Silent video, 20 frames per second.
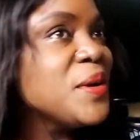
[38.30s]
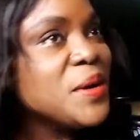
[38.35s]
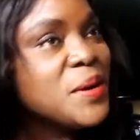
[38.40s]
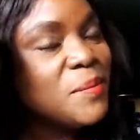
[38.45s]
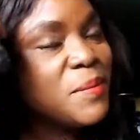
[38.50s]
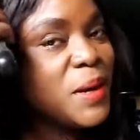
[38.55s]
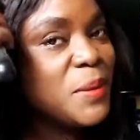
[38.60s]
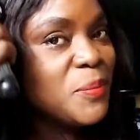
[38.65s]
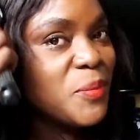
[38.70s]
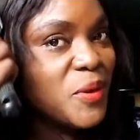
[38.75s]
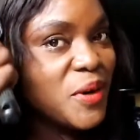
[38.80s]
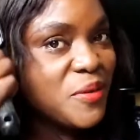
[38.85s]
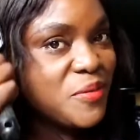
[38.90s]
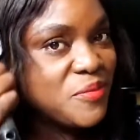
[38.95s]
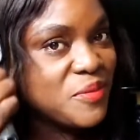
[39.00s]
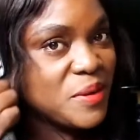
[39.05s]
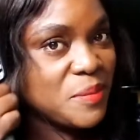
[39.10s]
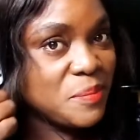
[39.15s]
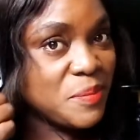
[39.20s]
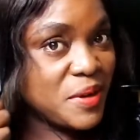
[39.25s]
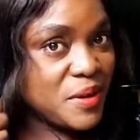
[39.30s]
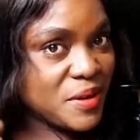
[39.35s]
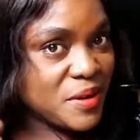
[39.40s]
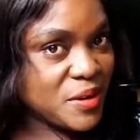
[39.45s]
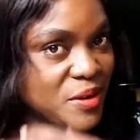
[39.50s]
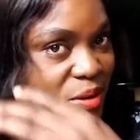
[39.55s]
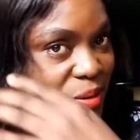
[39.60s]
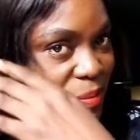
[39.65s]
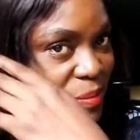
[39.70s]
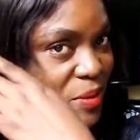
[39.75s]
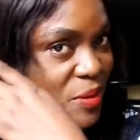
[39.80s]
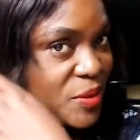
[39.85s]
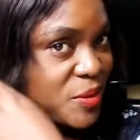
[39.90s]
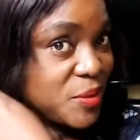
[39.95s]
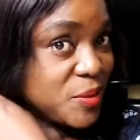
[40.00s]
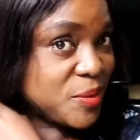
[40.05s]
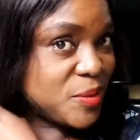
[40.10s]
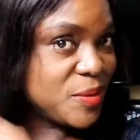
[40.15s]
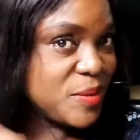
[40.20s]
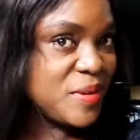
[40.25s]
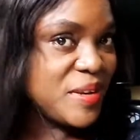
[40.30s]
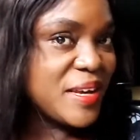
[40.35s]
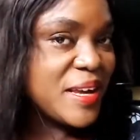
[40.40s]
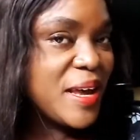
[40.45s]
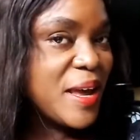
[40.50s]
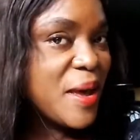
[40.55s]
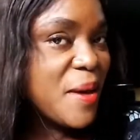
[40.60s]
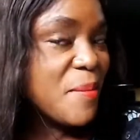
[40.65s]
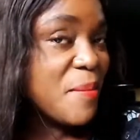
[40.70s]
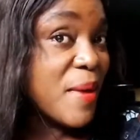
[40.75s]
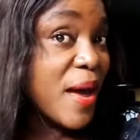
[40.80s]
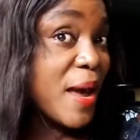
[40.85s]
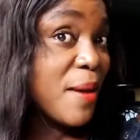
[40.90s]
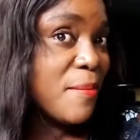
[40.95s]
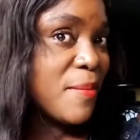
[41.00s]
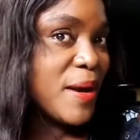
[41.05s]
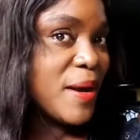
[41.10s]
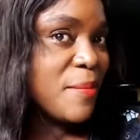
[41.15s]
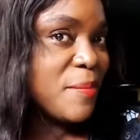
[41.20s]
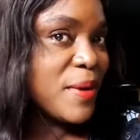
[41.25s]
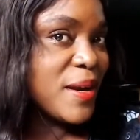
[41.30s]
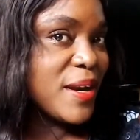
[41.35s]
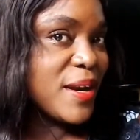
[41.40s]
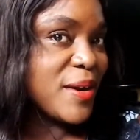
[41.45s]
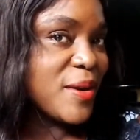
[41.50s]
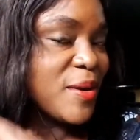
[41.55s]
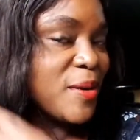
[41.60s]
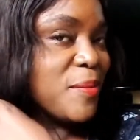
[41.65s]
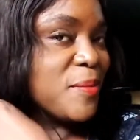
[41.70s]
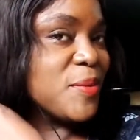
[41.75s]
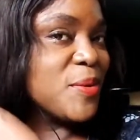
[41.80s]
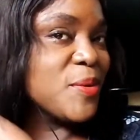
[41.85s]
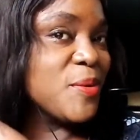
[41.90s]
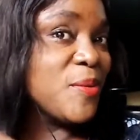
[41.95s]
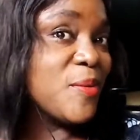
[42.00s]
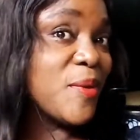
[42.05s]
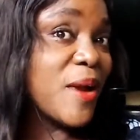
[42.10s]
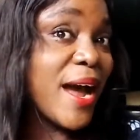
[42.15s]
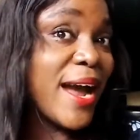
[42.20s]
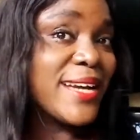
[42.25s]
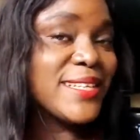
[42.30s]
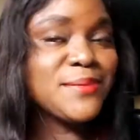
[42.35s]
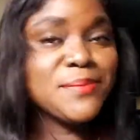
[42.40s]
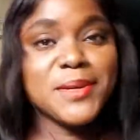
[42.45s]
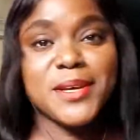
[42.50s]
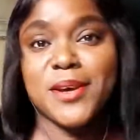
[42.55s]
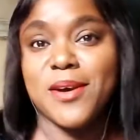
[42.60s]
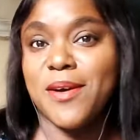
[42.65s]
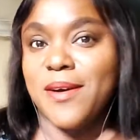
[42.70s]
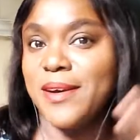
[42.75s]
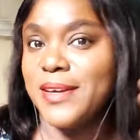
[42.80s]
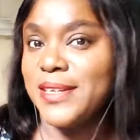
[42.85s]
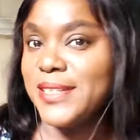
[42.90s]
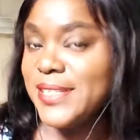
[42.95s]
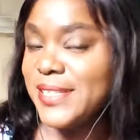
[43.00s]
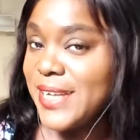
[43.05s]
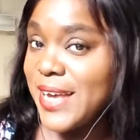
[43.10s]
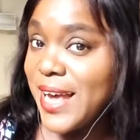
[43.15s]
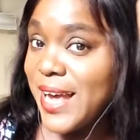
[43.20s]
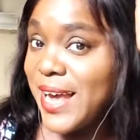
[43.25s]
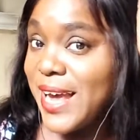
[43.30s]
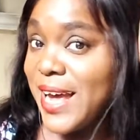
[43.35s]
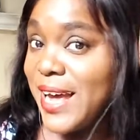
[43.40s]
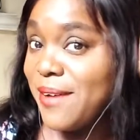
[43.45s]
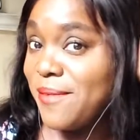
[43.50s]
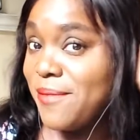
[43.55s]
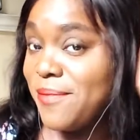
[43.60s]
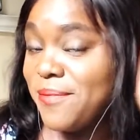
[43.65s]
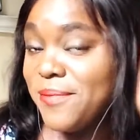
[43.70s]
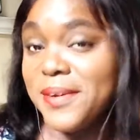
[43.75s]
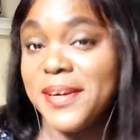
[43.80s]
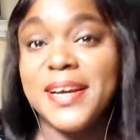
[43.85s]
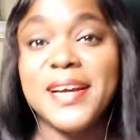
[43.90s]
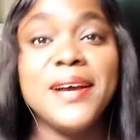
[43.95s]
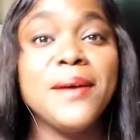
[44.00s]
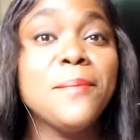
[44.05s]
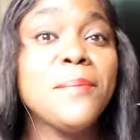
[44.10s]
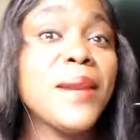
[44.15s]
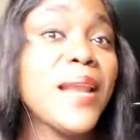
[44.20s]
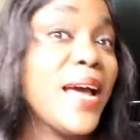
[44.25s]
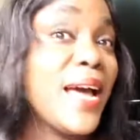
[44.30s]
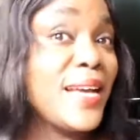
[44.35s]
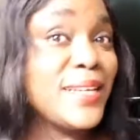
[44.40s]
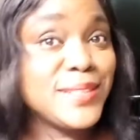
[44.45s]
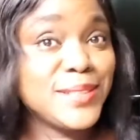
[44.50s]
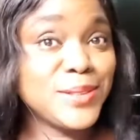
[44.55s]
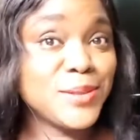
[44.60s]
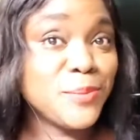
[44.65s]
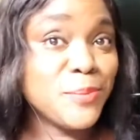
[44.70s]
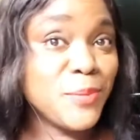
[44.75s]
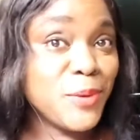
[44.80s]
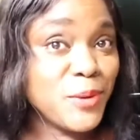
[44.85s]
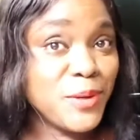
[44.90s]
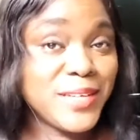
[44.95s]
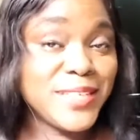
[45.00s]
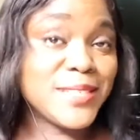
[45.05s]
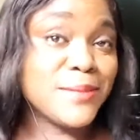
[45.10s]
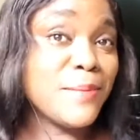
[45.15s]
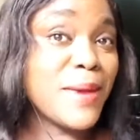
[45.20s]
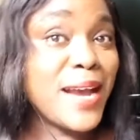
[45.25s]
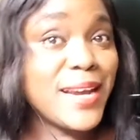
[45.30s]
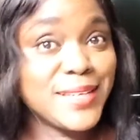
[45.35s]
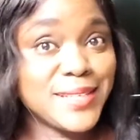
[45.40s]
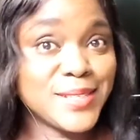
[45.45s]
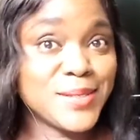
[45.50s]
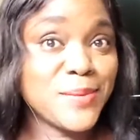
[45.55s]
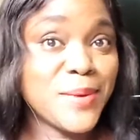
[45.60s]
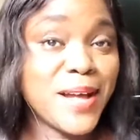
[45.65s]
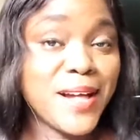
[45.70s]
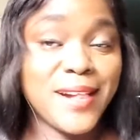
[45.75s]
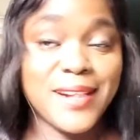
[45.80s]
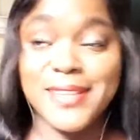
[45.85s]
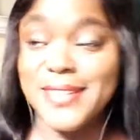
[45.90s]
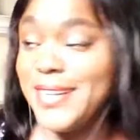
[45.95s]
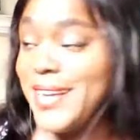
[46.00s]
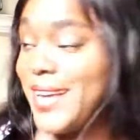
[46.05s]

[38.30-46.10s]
my boyfriend better come through, my man better come through, right? Because I have plans to blow his mind as well.